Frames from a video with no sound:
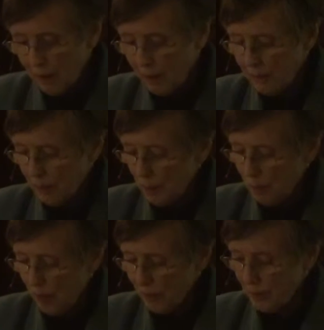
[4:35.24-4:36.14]
And then the
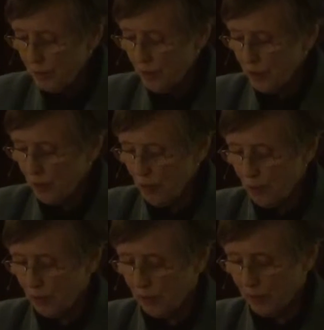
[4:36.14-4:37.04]
message is
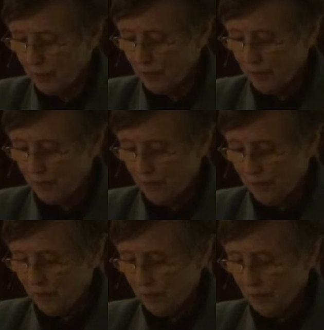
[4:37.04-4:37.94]
heard.
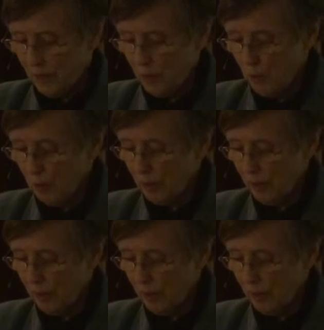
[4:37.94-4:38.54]
You will